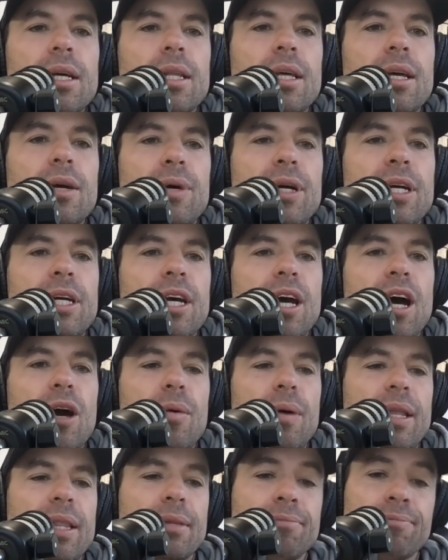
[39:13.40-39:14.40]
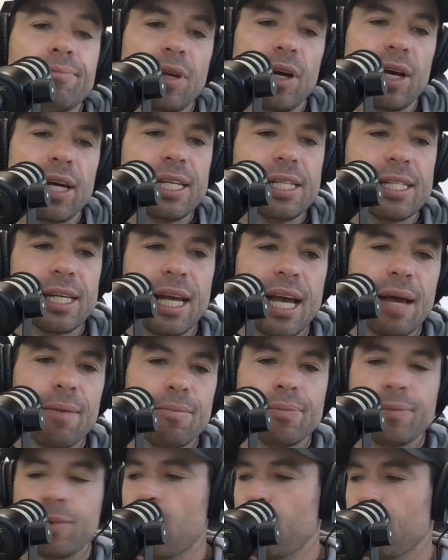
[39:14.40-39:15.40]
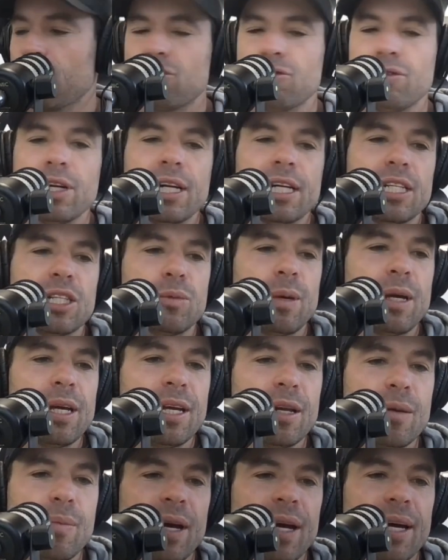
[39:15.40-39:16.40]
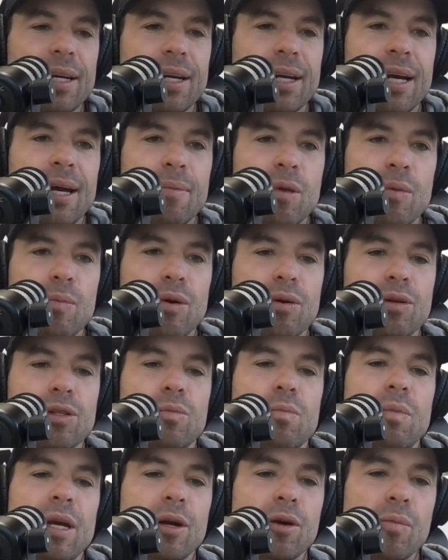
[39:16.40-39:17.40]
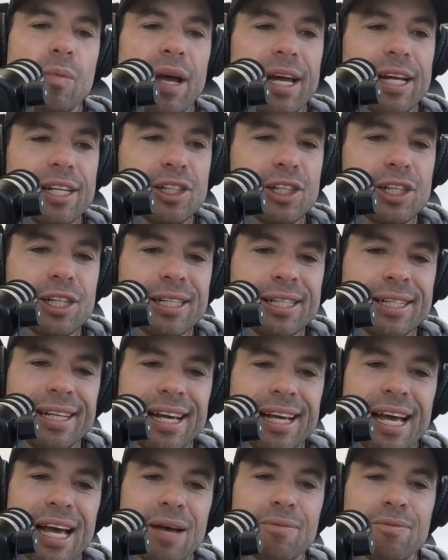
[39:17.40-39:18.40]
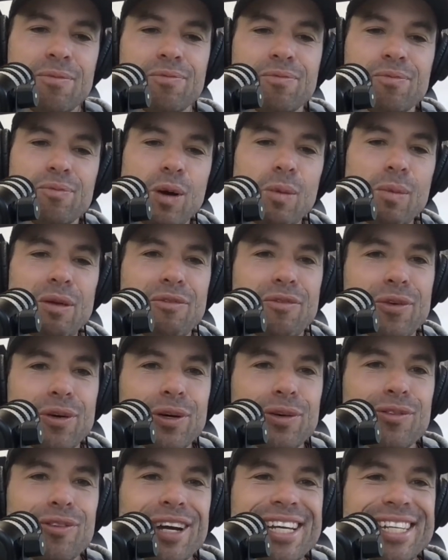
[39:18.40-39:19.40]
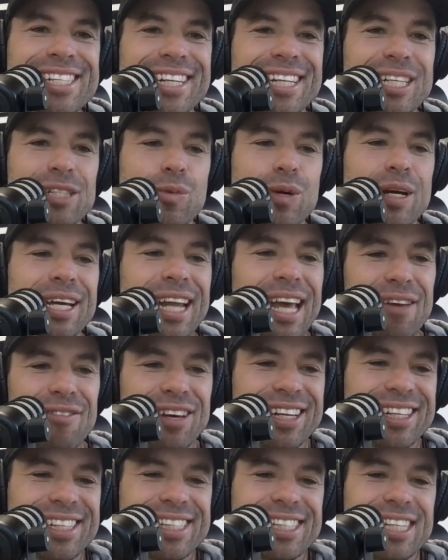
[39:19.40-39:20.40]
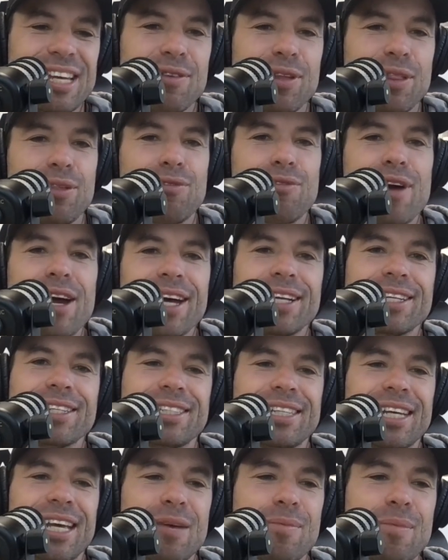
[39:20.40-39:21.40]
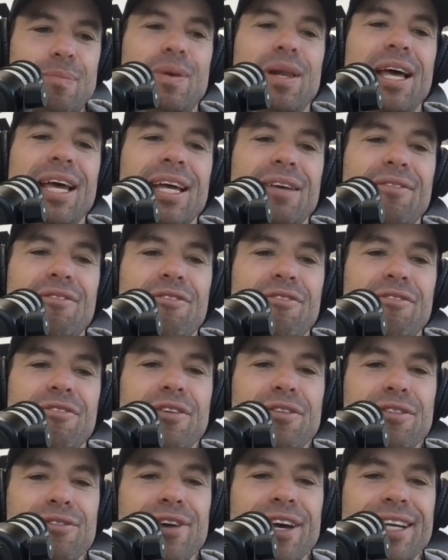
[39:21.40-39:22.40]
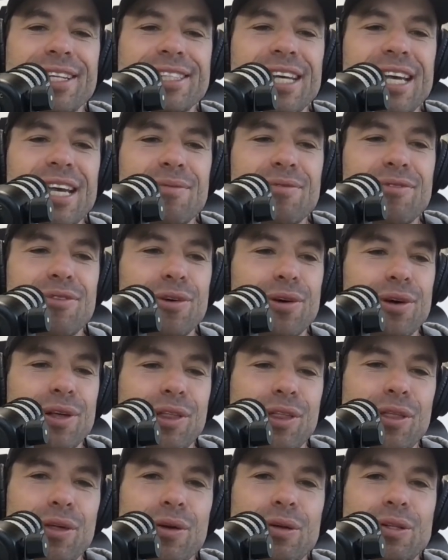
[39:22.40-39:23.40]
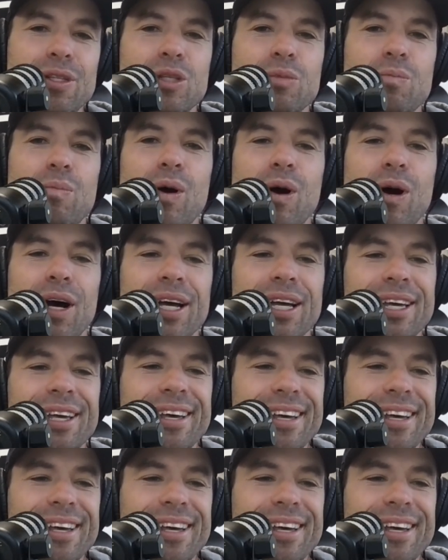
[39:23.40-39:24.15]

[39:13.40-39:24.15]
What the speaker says: There we go. And I guess a game no one's really speaking about, the bronze medal match, probably for good reason. It's weird having a 7th-ranked team playing a 5th-ranked team for a 3rd spot.